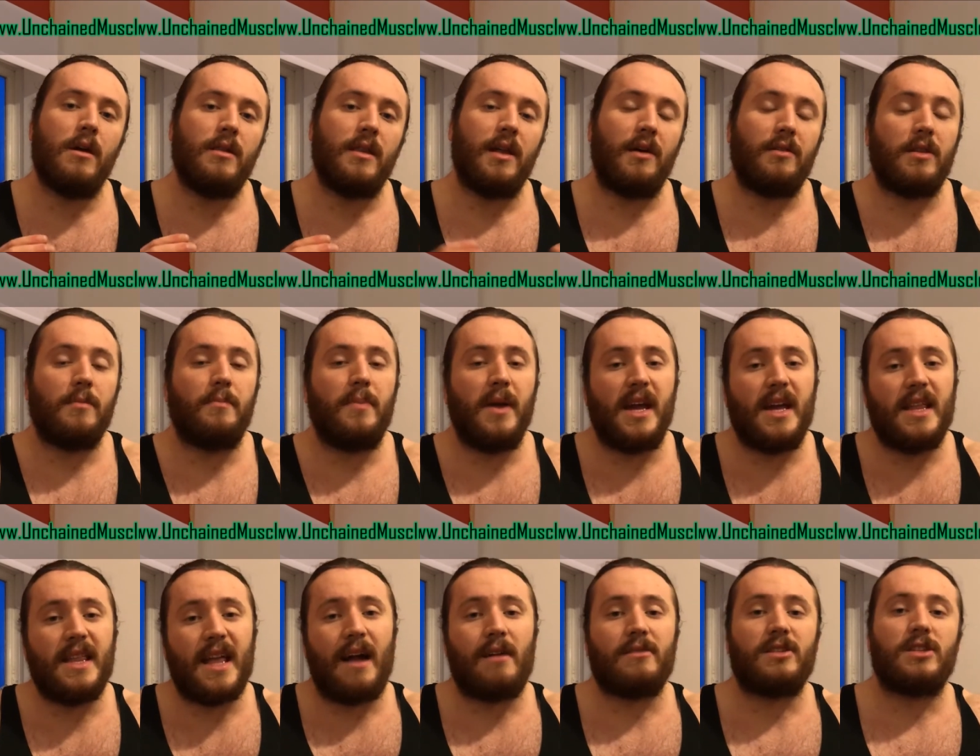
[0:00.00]
Now, the big
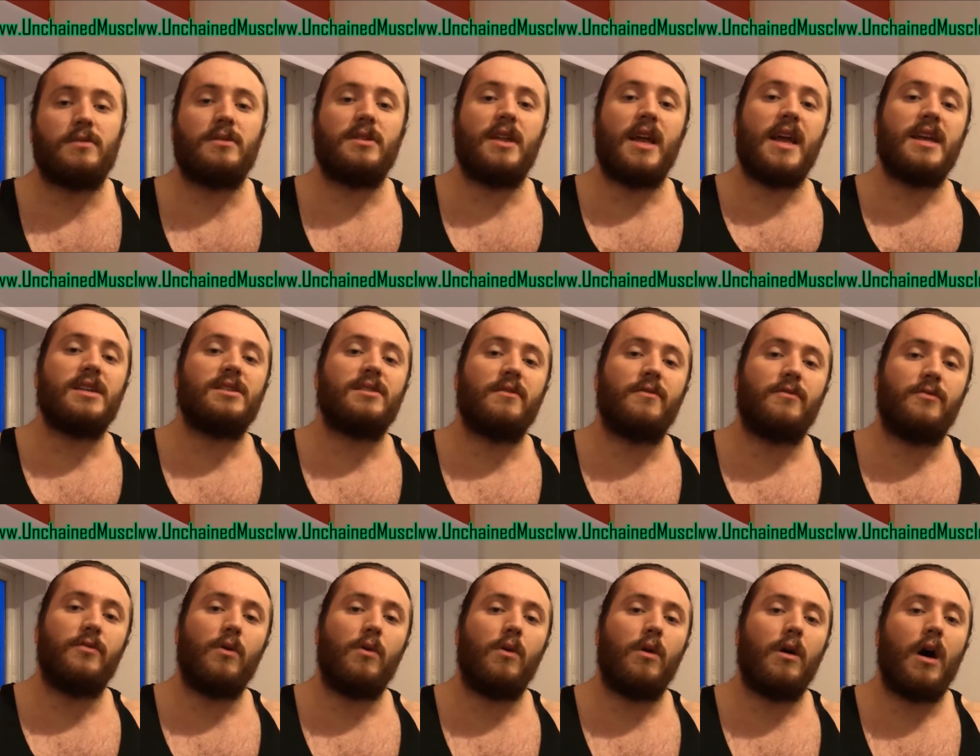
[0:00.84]
announcement is
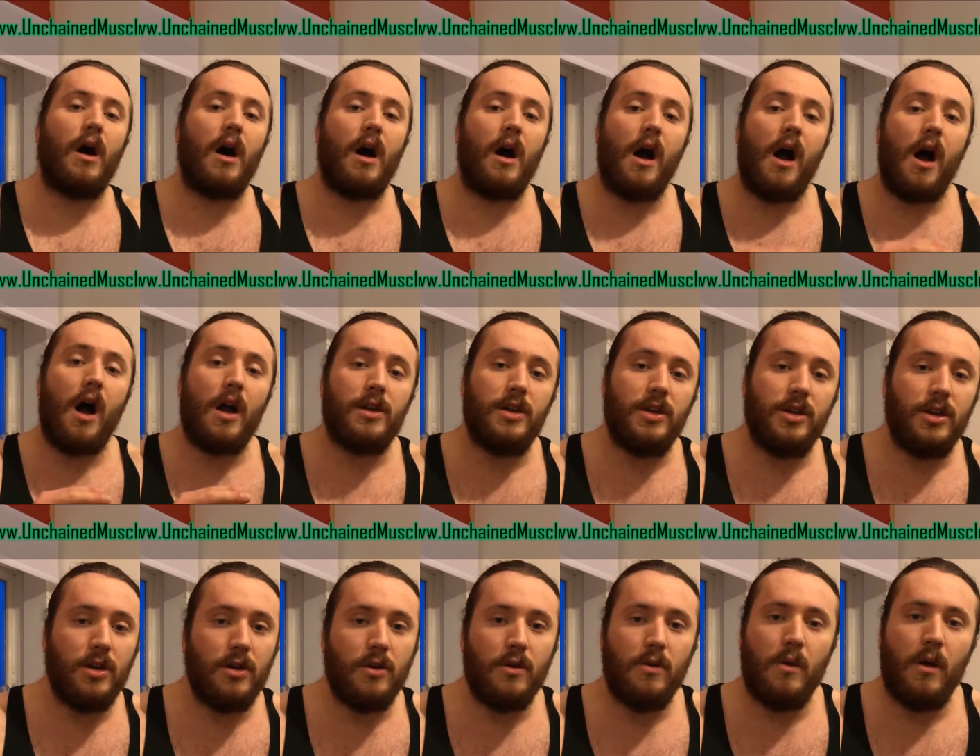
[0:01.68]
for our
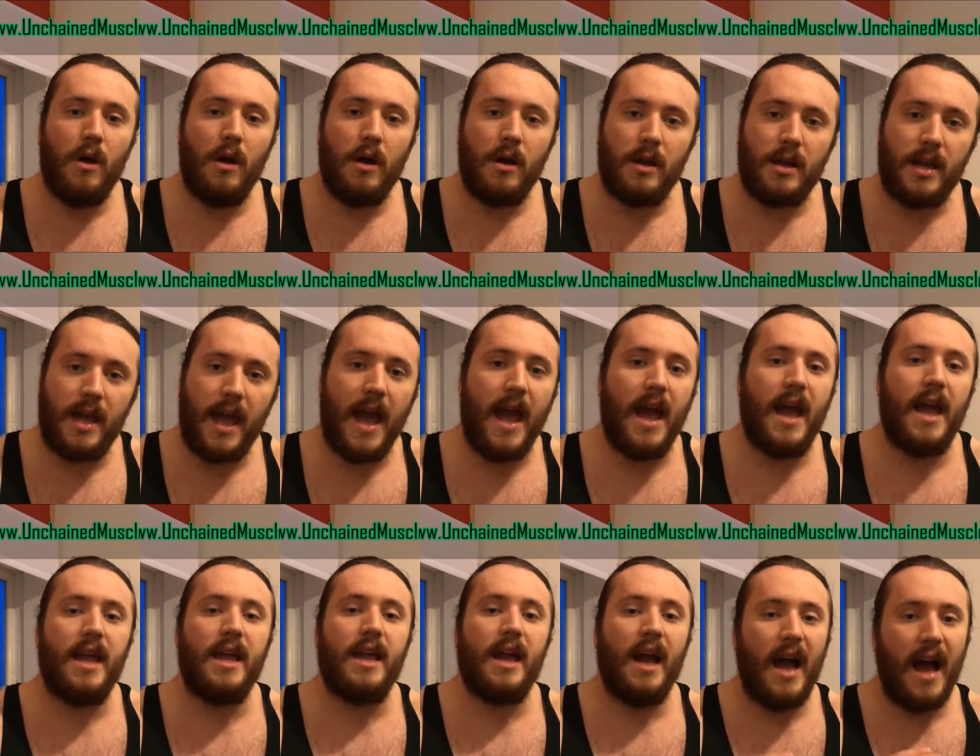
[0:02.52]

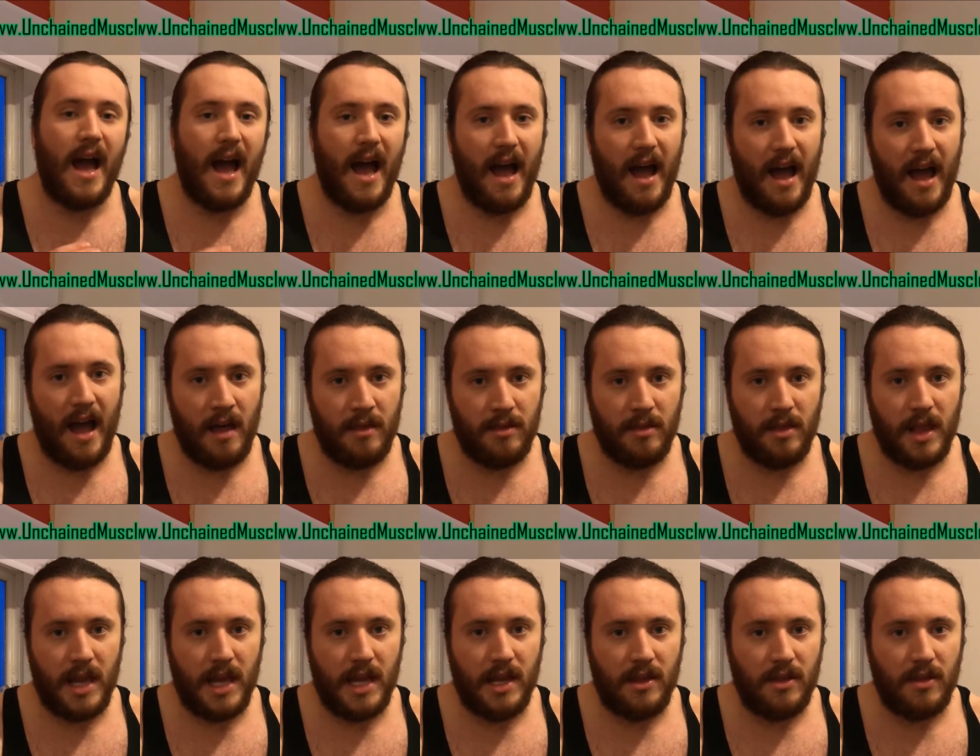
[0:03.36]
UK
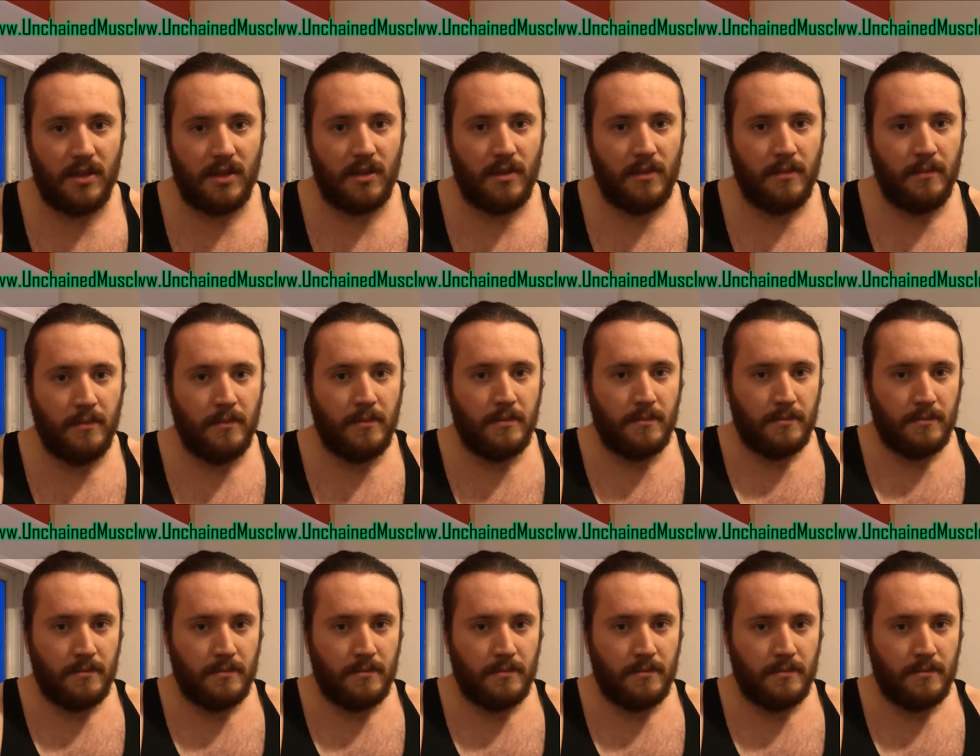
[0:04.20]
athletes.